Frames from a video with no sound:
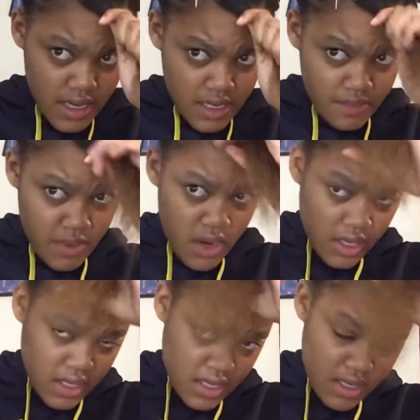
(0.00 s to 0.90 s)
did part
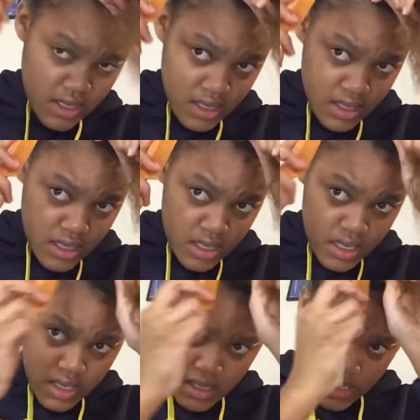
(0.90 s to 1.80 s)
it in
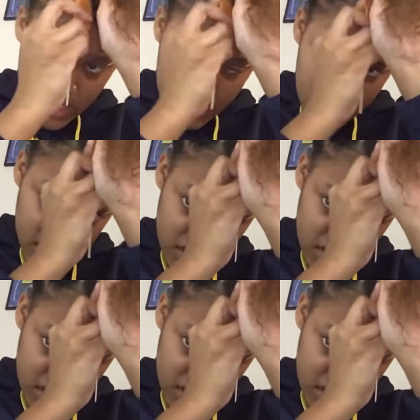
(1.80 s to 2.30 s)
a